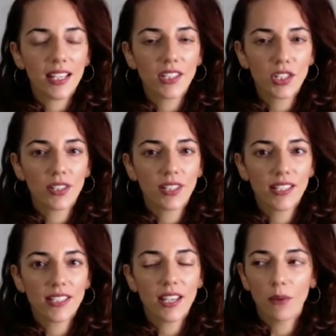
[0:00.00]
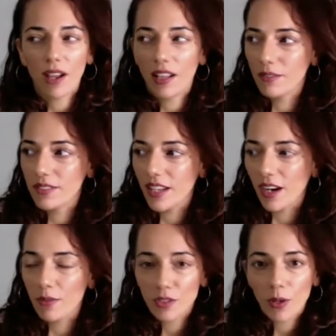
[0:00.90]
I turned 19 while I was
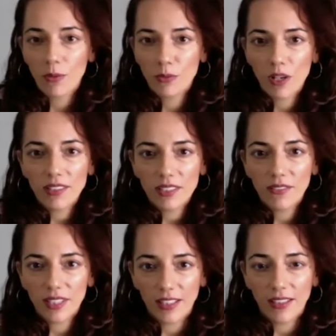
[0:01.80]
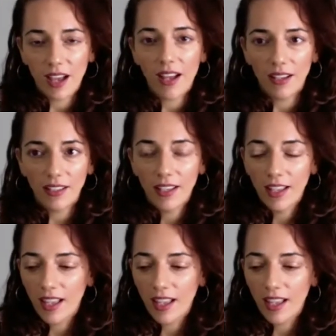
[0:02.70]
there. So I was relatively young.